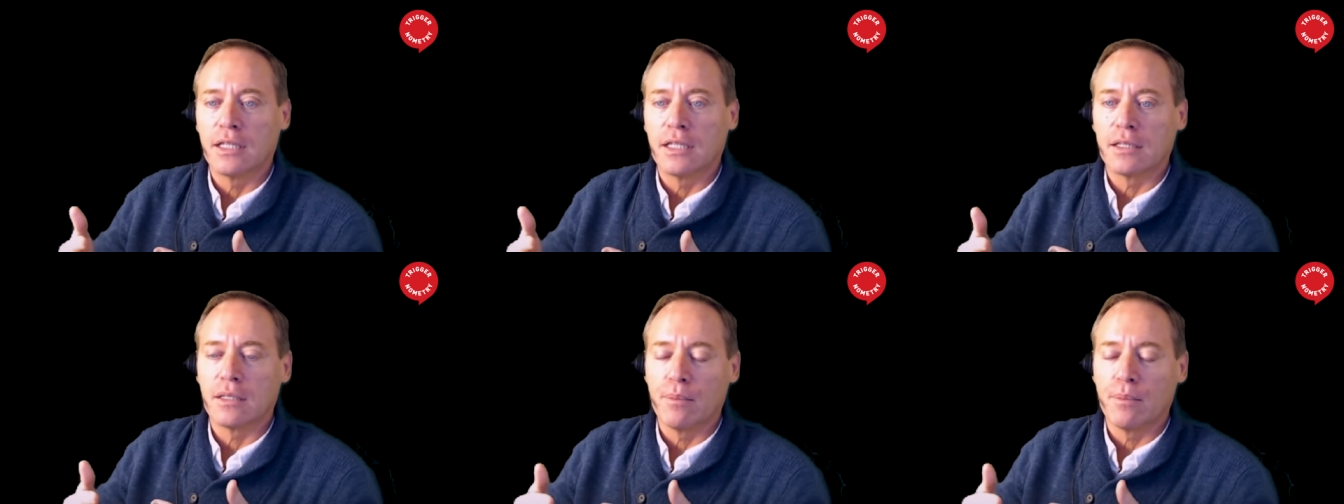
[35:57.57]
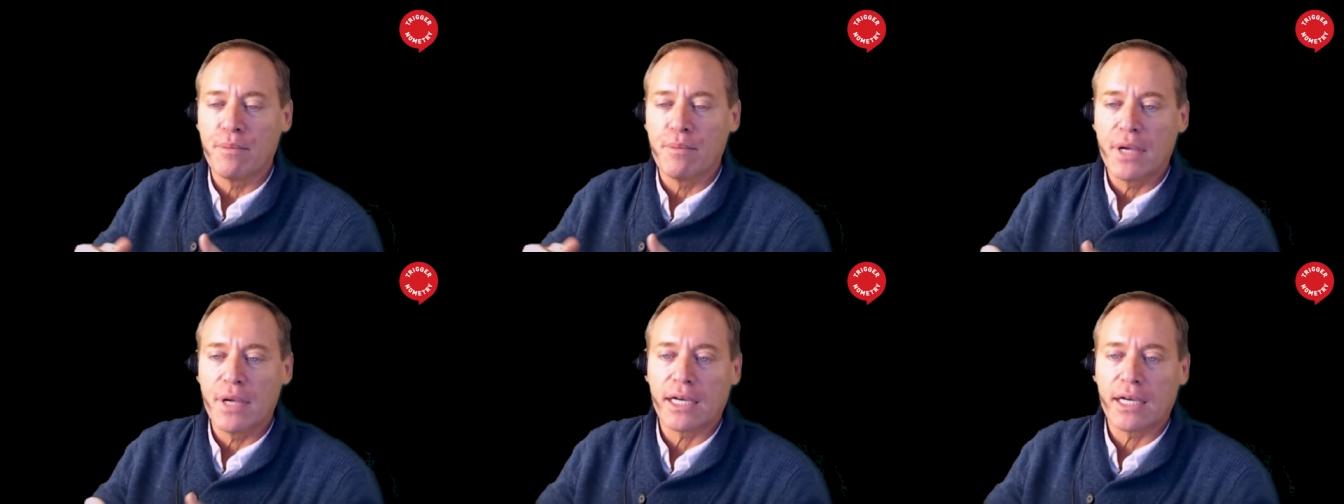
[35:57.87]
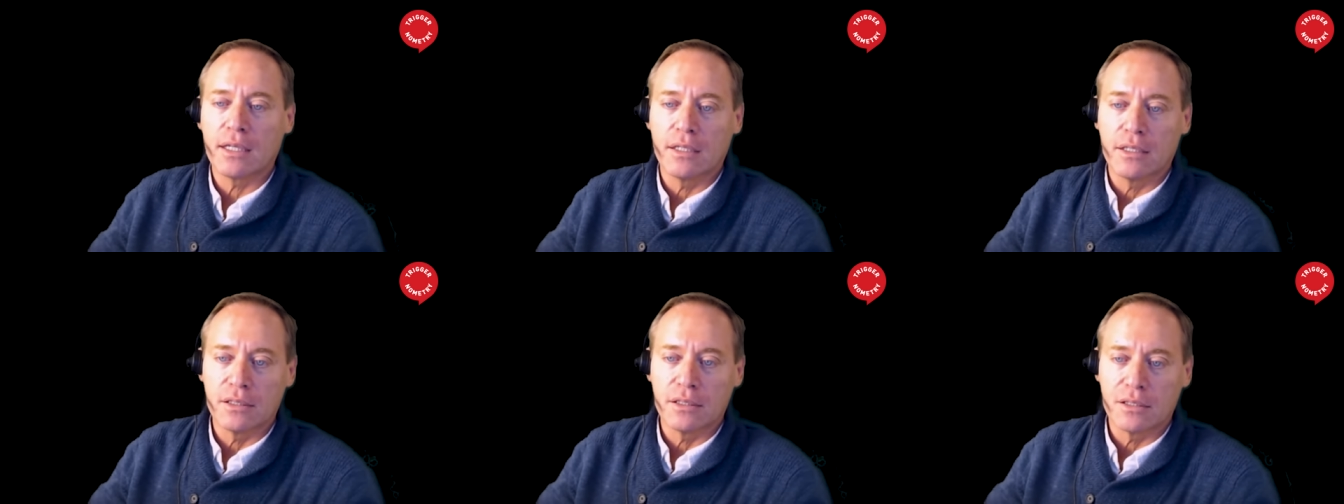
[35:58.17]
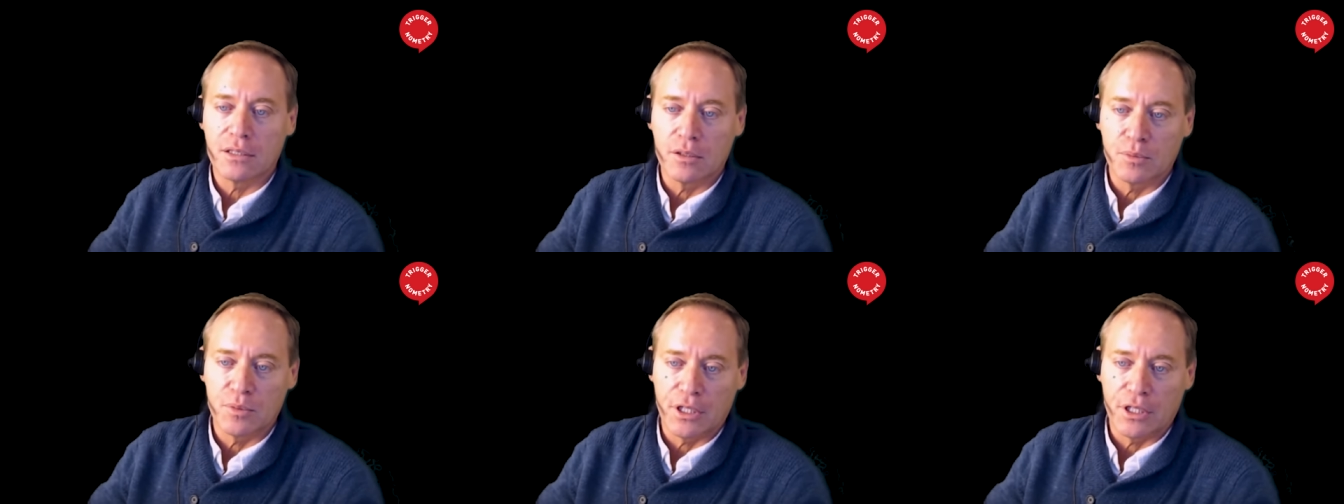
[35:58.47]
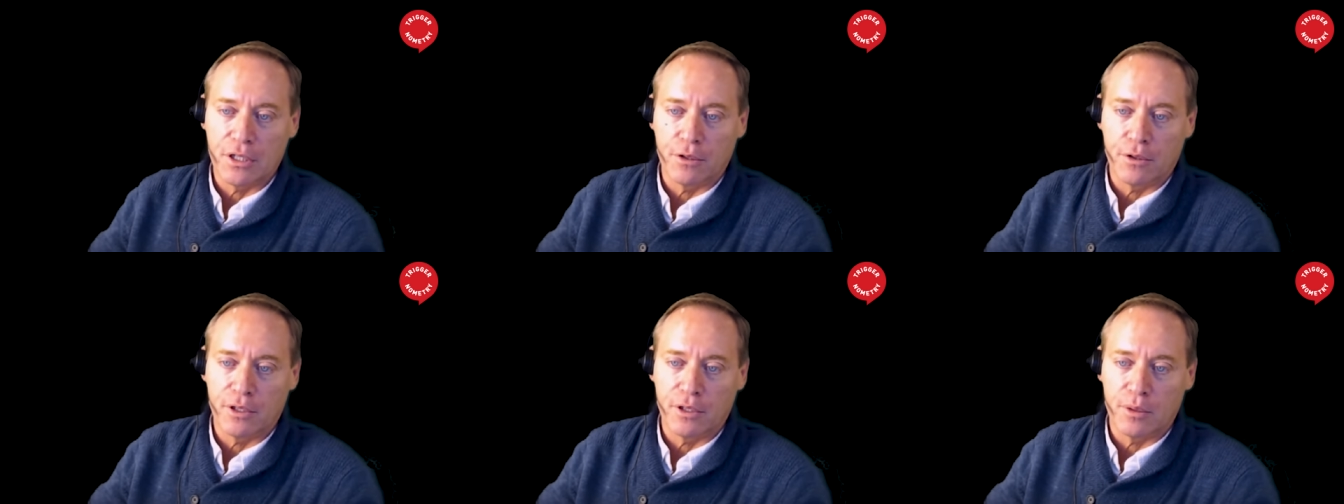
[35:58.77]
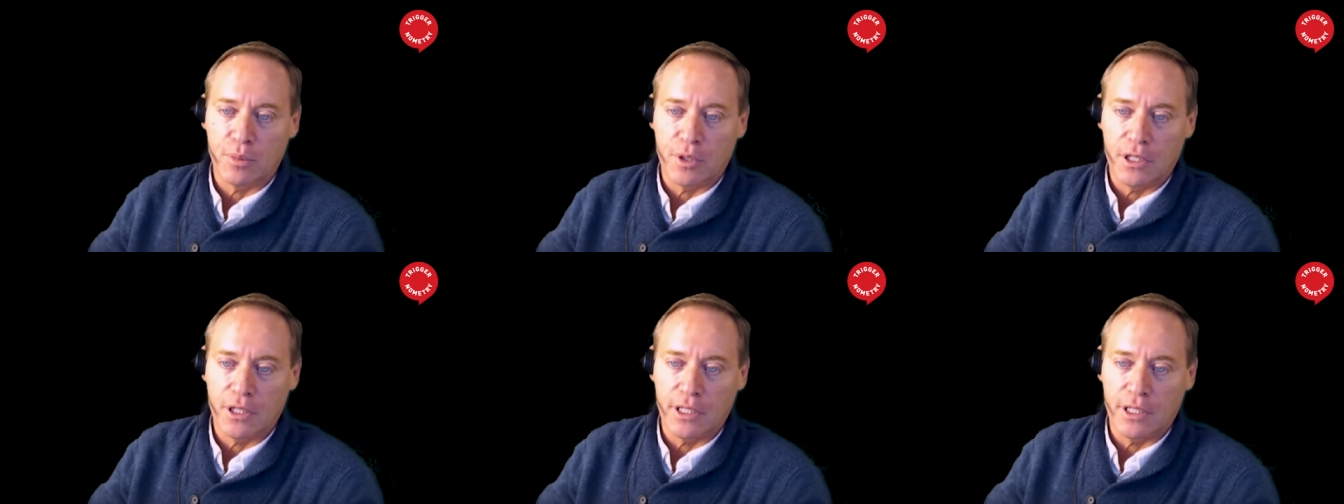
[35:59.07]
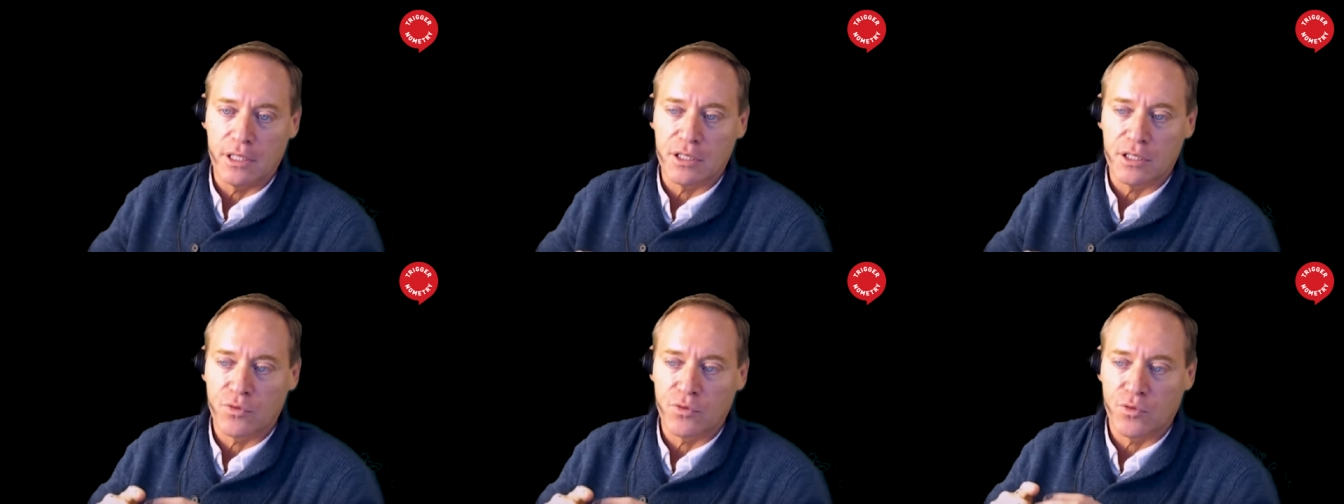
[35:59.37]
that the mechanisms that are in
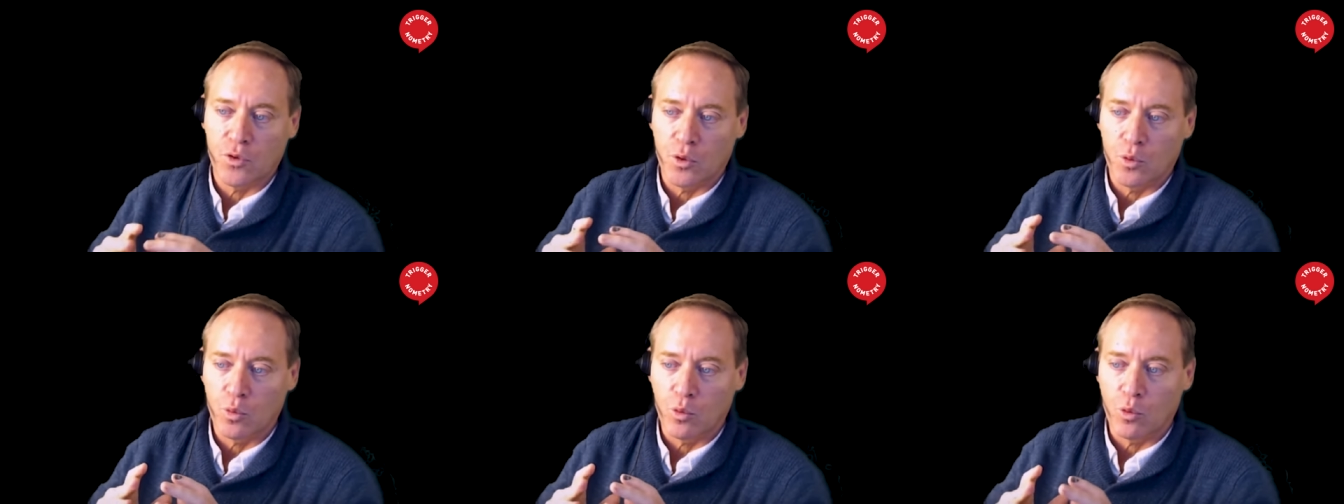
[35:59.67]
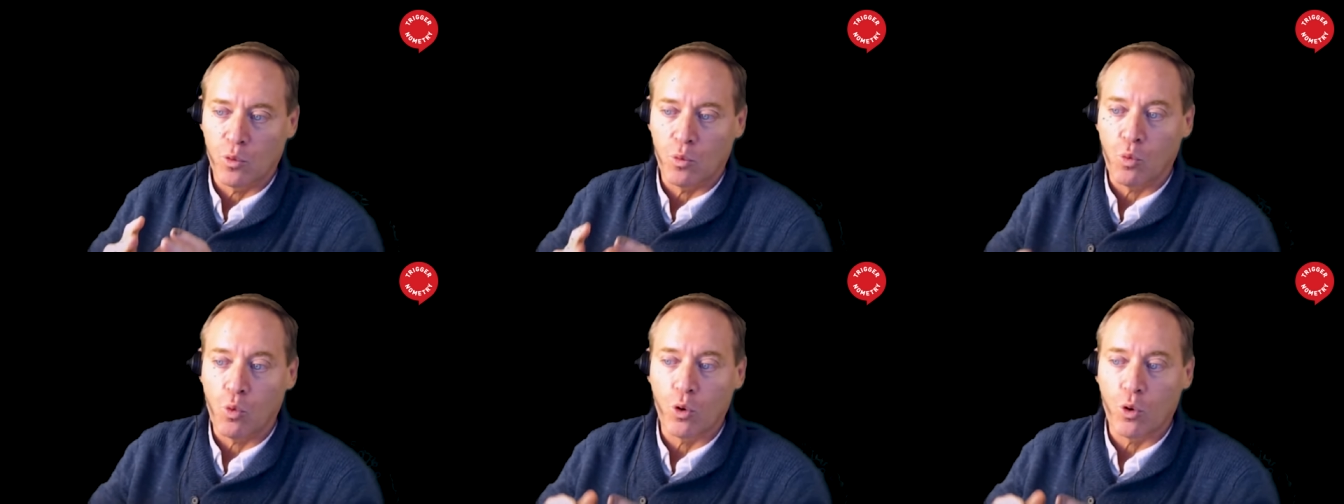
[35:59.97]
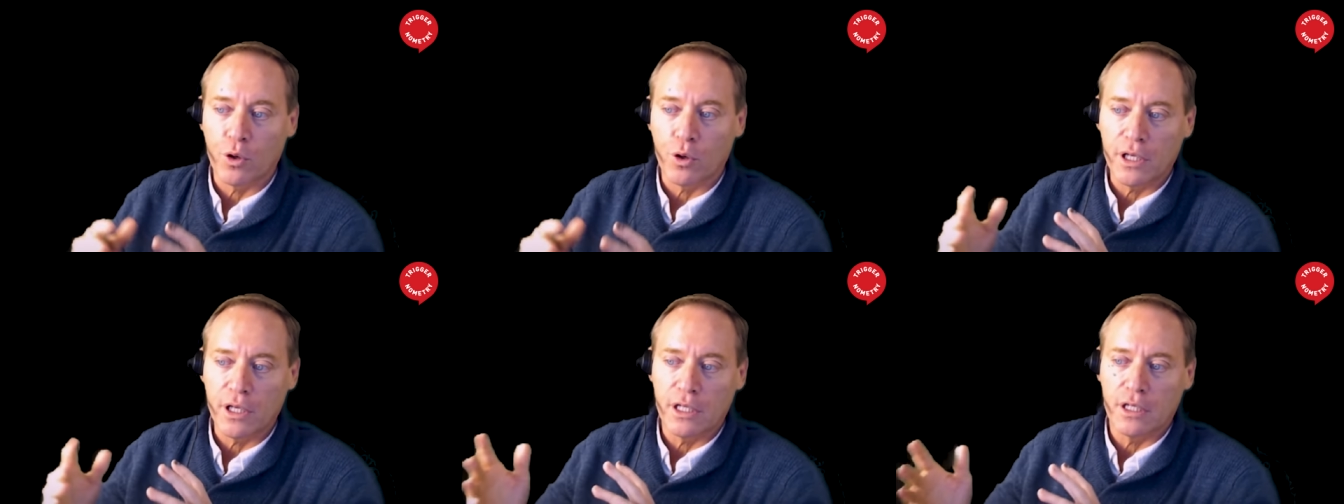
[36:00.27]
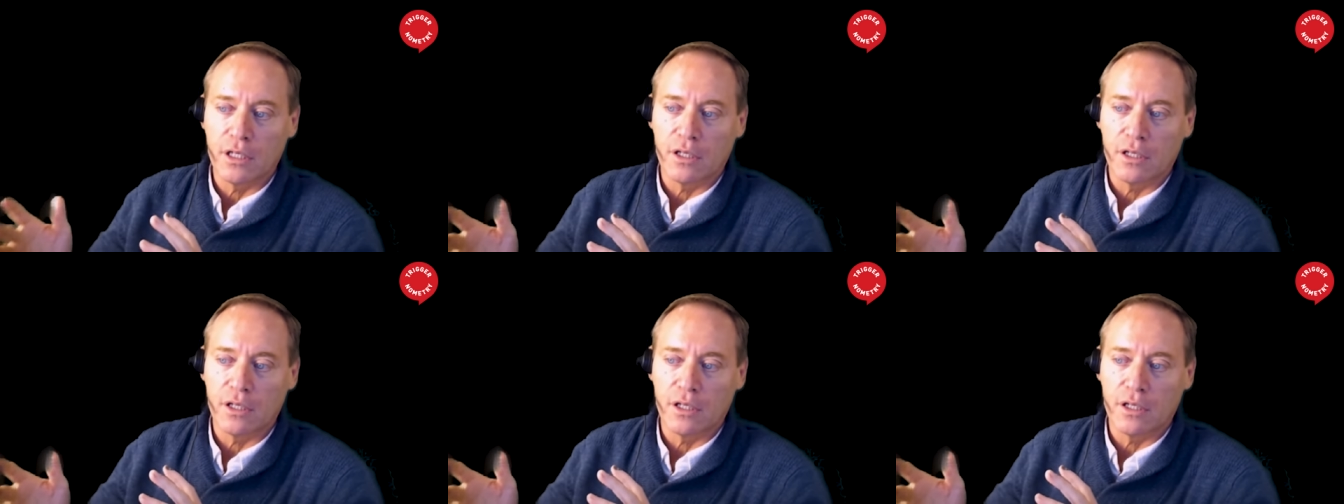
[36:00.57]
place for rewarding